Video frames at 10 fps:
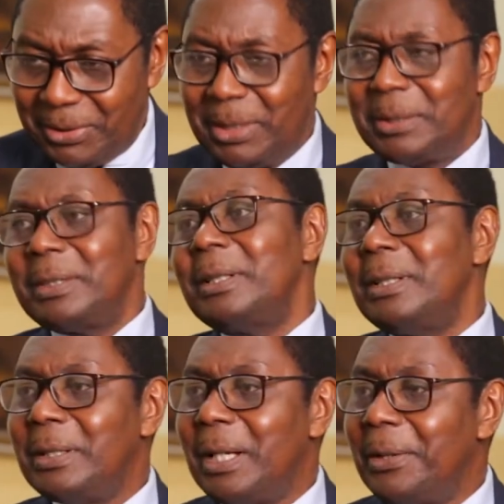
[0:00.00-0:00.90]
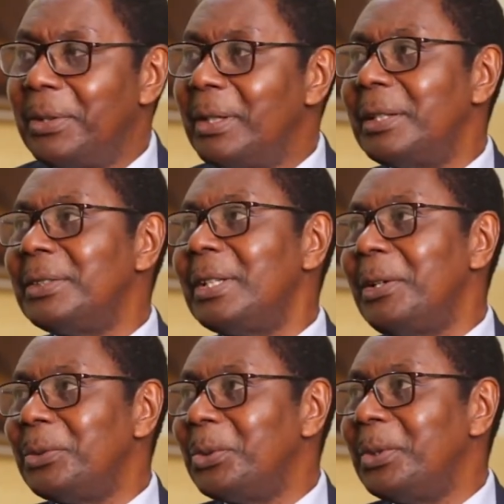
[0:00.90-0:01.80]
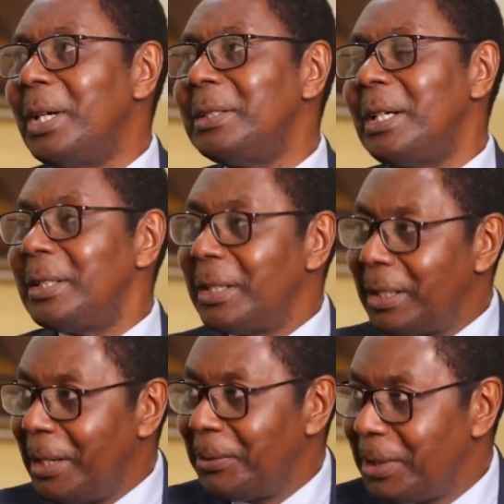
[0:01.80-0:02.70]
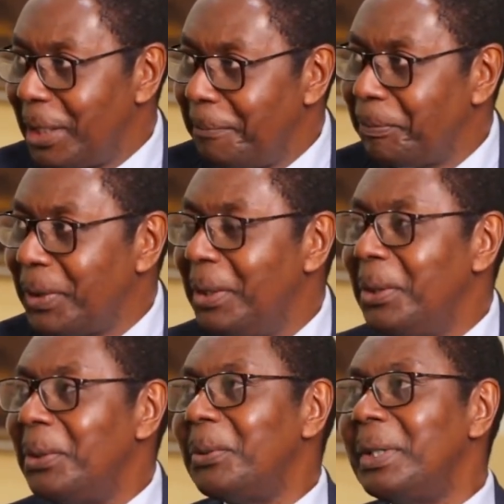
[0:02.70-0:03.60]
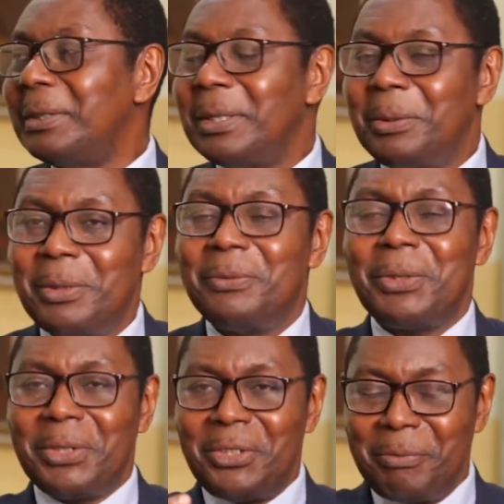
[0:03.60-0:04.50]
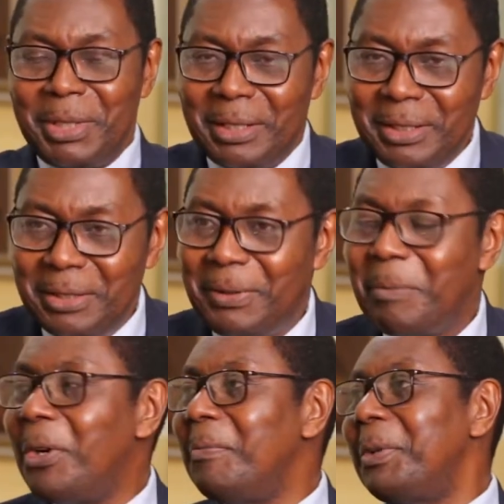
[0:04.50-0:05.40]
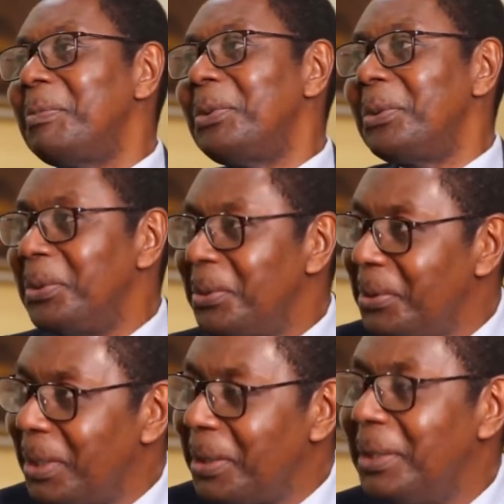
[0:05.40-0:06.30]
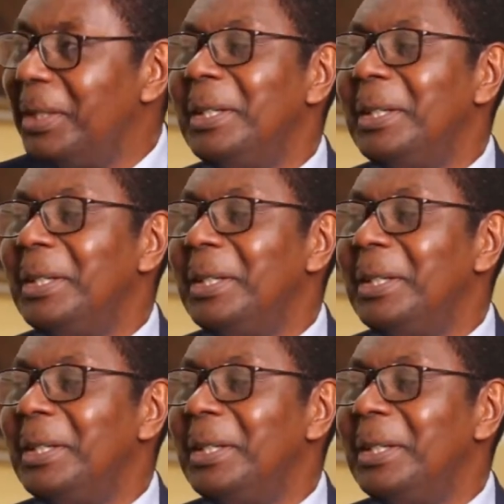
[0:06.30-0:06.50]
6, I think Isaiah also had that encounter where he said, "Lord, forgive me, I live among people who are..."